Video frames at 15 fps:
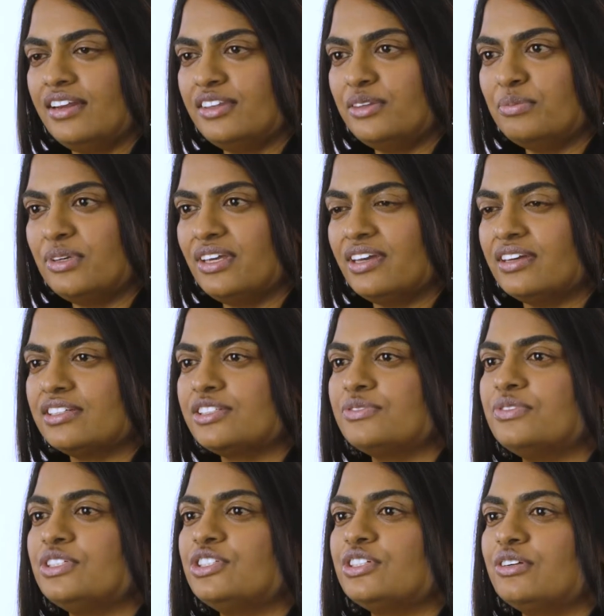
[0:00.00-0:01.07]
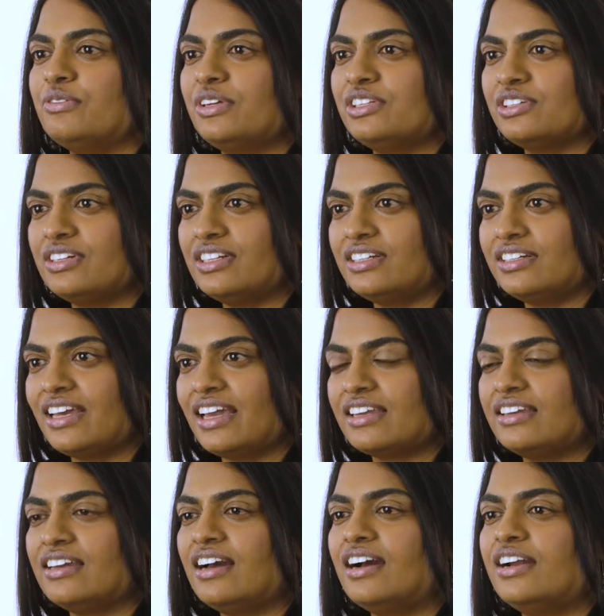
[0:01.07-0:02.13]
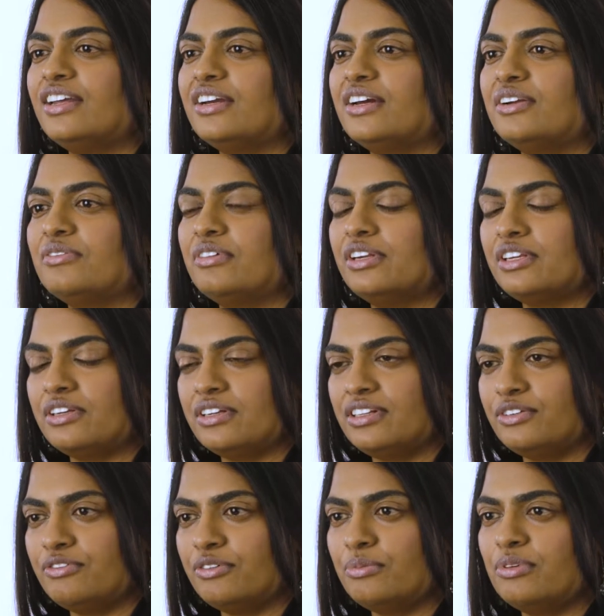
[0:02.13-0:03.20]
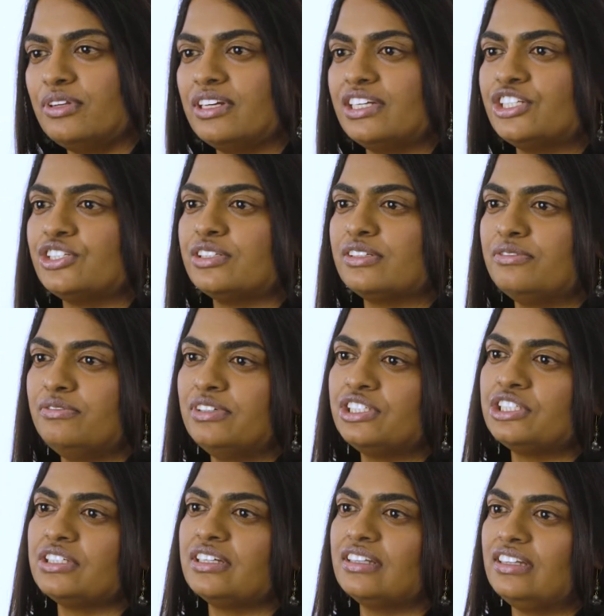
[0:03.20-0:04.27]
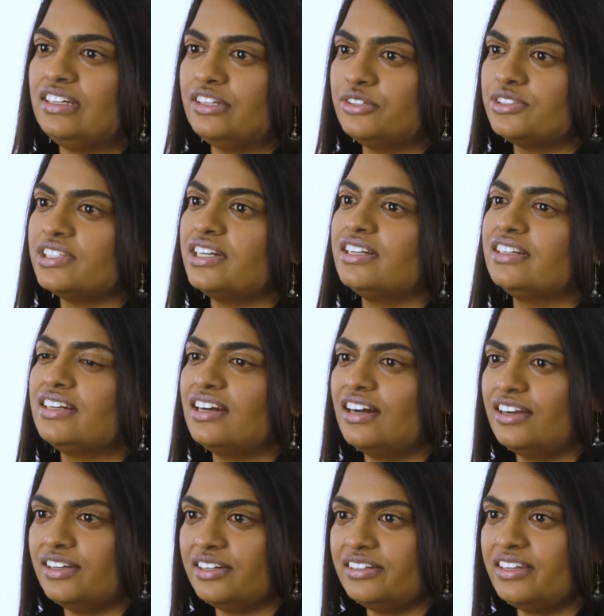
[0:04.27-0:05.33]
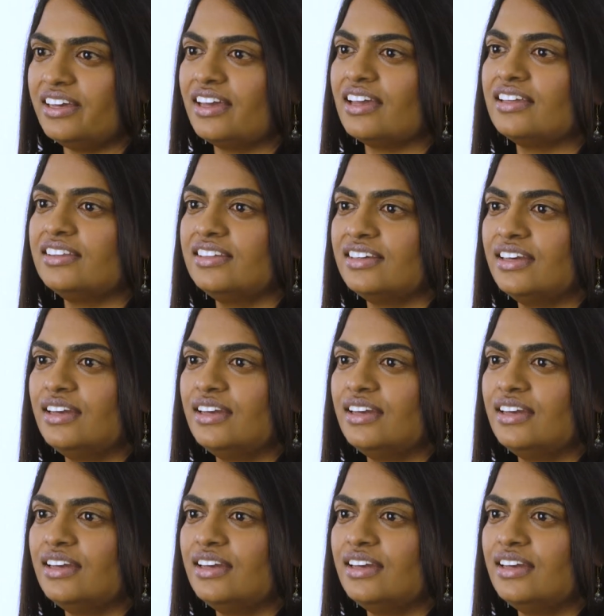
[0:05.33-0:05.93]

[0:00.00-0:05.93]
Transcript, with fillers: arrhythmias, which are ventricular tachycardia and ventricular fibrillation, which can lead to sudden cardiac death,